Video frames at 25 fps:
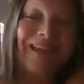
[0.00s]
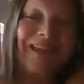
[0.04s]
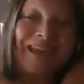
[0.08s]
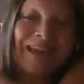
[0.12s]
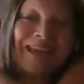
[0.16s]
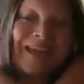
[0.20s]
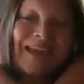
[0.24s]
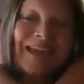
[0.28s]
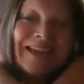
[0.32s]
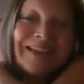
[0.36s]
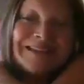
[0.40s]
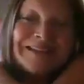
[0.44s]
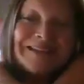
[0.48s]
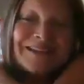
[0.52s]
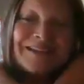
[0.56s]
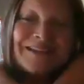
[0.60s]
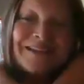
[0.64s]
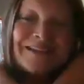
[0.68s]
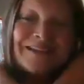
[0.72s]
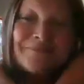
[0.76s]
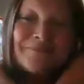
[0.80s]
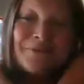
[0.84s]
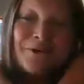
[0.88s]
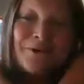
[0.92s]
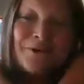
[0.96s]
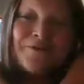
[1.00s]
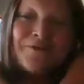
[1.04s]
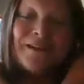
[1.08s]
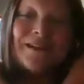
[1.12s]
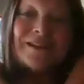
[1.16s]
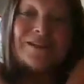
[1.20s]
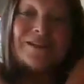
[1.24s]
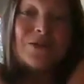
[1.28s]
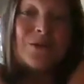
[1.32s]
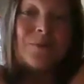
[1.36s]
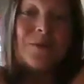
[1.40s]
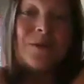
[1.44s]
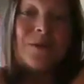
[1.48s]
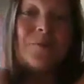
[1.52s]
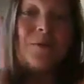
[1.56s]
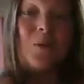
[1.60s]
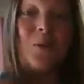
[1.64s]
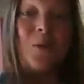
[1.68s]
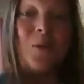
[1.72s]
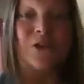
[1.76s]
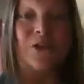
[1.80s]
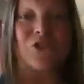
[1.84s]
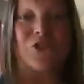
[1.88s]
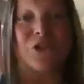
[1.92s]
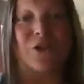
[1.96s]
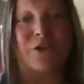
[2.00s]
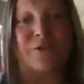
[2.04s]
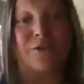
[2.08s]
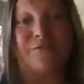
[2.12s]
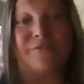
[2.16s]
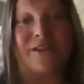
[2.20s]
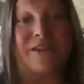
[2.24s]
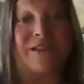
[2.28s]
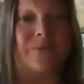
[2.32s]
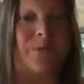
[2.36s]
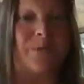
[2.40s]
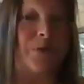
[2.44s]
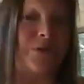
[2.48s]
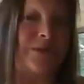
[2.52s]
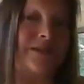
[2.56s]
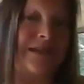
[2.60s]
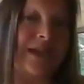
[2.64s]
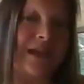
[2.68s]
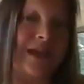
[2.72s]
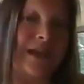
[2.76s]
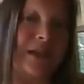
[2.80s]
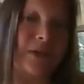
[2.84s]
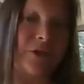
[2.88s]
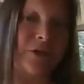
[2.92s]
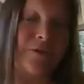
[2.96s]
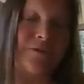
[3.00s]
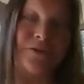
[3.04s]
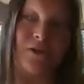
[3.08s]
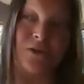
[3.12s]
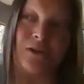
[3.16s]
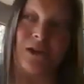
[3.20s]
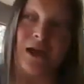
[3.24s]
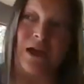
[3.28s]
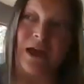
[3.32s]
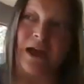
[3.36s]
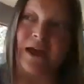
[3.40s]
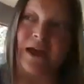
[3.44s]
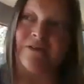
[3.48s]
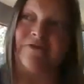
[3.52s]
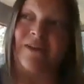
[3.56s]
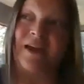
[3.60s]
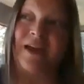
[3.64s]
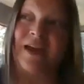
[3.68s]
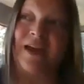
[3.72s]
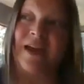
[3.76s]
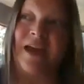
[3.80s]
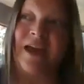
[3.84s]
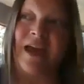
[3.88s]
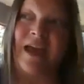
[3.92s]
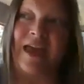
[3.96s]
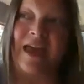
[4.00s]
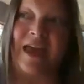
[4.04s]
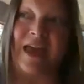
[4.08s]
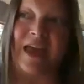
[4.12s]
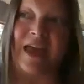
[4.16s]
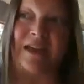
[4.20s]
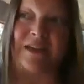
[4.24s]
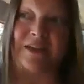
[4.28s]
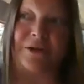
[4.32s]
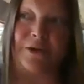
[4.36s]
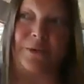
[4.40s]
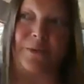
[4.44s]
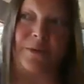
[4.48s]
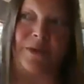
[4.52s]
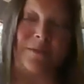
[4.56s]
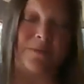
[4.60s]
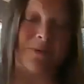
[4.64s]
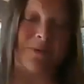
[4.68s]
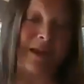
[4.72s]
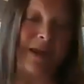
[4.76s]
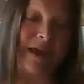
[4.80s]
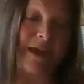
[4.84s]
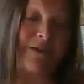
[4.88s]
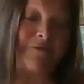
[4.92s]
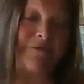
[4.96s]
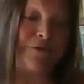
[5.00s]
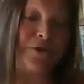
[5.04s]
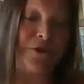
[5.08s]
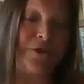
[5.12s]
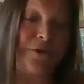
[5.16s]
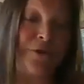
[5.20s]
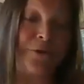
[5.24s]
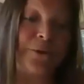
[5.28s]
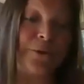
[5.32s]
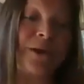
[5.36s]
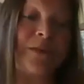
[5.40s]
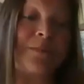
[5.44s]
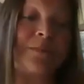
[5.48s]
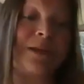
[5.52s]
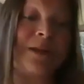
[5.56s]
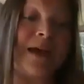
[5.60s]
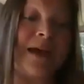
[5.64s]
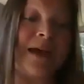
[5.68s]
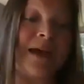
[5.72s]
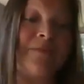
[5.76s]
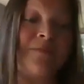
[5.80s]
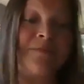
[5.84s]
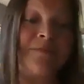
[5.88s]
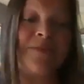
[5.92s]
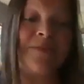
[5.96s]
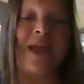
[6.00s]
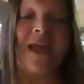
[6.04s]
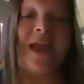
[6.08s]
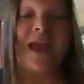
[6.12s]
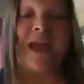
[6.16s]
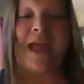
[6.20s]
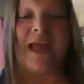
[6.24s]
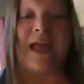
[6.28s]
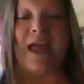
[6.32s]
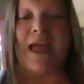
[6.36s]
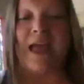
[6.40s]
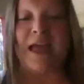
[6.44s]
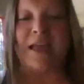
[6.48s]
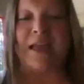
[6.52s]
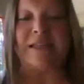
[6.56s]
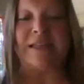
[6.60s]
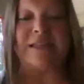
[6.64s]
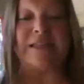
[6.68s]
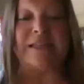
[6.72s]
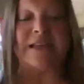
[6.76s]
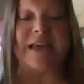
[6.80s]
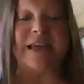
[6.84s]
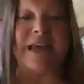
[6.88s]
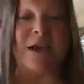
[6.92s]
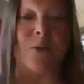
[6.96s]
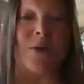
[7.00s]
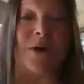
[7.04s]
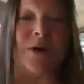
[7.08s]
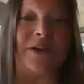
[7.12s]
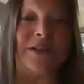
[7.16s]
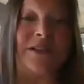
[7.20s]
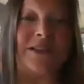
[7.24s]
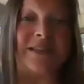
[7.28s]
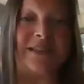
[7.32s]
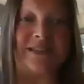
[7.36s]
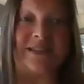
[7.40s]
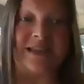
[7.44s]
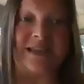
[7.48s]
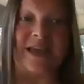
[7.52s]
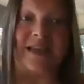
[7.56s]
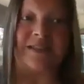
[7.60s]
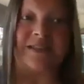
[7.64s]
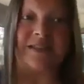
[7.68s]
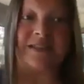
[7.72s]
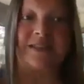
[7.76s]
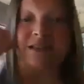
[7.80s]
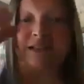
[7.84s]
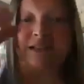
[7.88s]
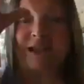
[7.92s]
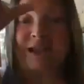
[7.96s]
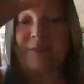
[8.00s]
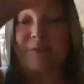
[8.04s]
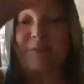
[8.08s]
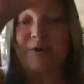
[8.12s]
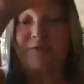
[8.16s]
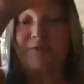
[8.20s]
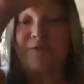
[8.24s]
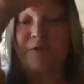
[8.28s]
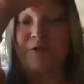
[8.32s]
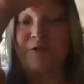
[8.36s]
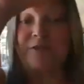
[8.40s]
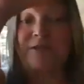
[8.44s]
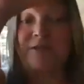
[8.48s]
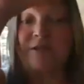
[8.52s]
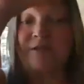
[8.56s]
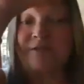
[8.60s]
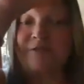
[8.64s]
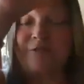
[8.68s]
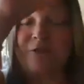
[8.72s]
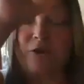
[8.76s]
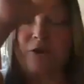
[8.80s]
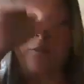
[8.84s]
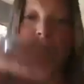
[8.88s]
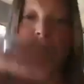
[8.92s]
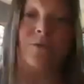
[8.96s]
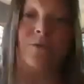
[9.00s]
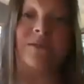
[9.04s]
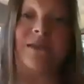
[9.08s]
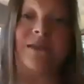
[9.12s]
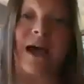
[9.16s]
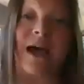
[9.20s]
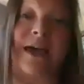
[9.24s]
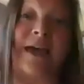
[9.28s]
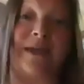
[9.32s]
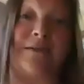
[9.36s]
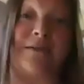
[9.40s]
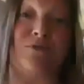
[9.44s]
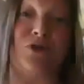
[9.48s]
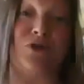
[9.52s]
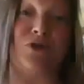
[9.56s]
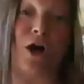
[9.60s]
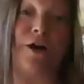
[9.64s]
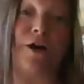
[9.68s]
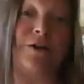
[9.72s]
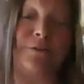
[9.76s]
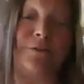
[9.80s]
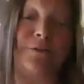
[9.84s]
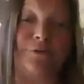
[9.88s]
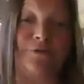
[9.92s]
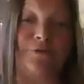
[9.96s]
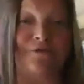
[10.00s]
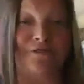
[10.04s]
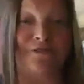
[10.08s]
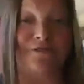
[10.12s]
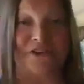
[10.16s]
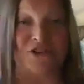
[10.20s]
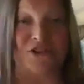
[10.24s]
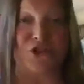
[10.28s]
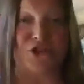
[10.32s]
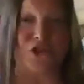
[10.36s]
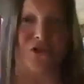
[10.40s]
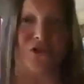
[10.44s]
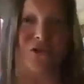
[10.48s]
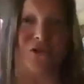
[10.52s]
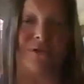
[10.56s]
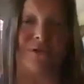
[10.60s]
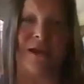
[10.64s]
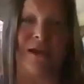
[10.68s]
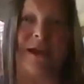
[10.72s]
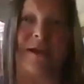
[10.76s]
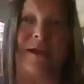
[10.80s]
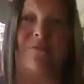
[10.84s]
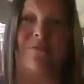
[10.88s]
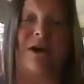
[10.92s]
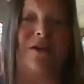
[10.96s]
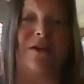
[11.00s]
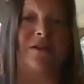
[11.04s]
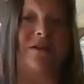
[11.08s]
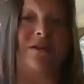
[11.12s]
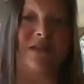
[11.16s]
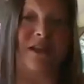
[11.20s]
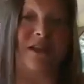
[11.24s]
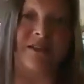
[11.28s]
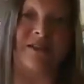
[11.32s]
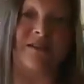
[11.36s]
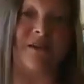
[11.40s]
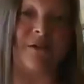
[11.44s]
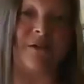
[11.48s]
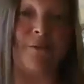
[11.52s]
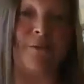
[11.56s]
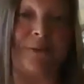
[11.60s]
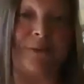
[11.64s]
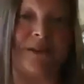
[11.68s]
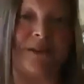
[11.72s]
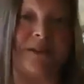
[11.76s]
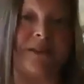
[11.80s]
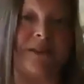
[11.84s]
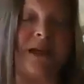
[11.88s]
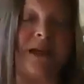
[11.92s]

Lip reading: And perfect. So people watching on Facebook, say hello if you're live, and a replay if you're on the replay. And today I wanted to say, disclaimer first and foremost, I am not a professional. I'm not a sex therapist.